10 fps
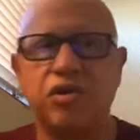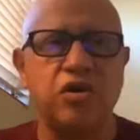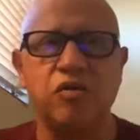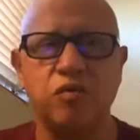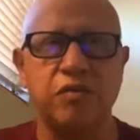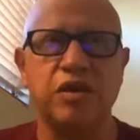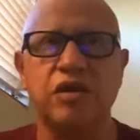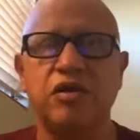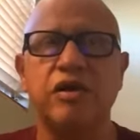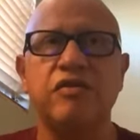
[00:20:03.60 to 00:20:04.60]
her in one way
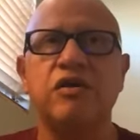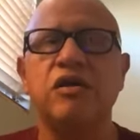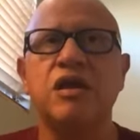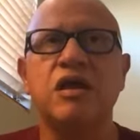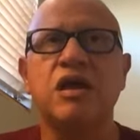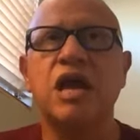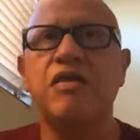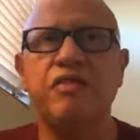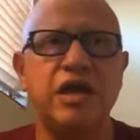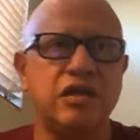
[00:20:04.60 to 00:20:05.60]
or another.
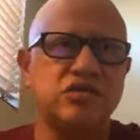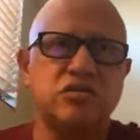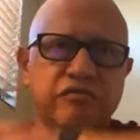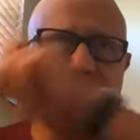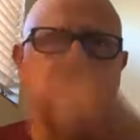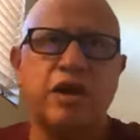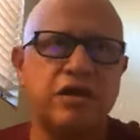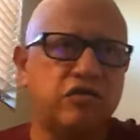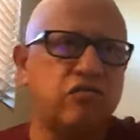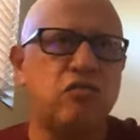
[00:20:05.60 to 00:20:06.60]
And then, sort of
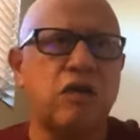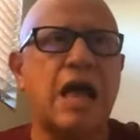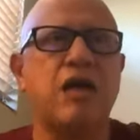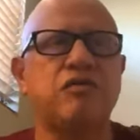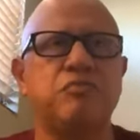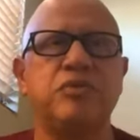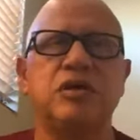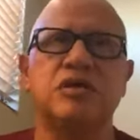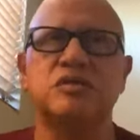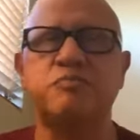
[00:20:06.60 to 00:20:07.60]
threaded throughout the
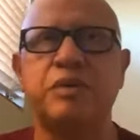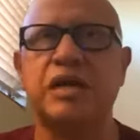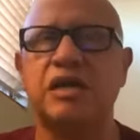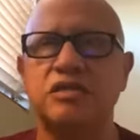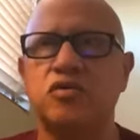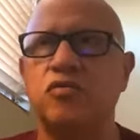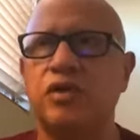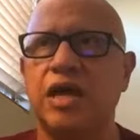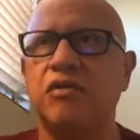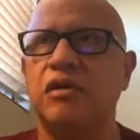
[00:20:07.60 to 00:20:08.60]
book, is Perla's own
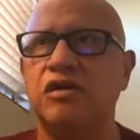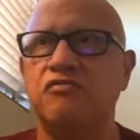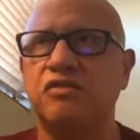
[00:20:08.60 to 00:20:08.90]
narrative.